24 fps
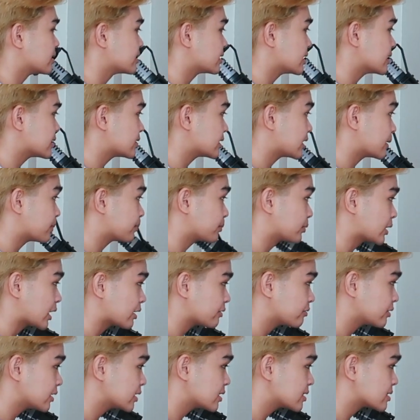System
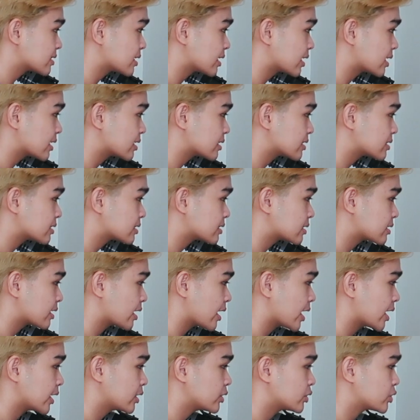Preferences
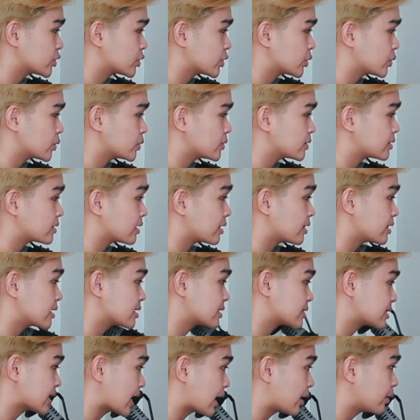and choose the
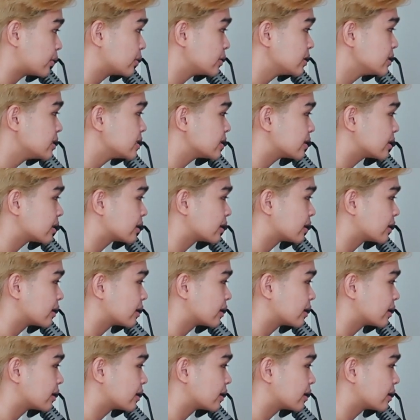sound